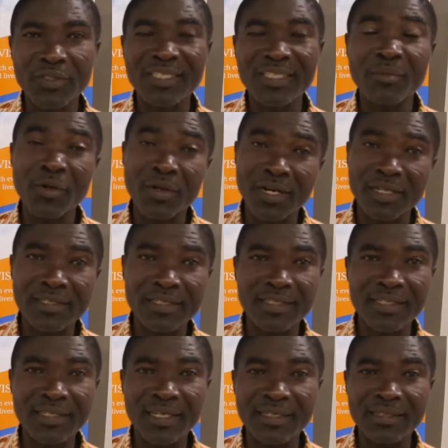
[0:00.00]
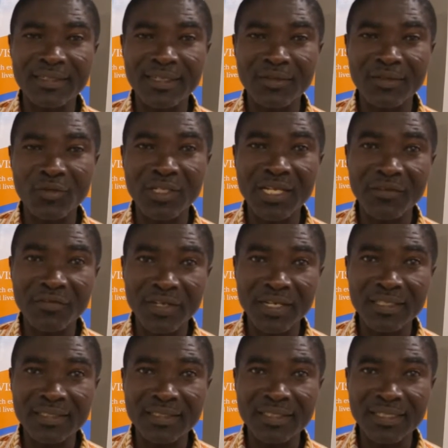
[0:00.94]
democracy and good
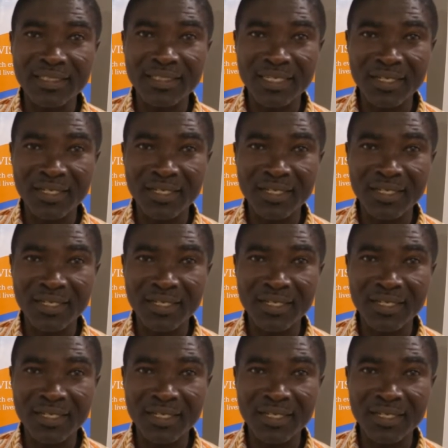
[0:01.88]
governance in this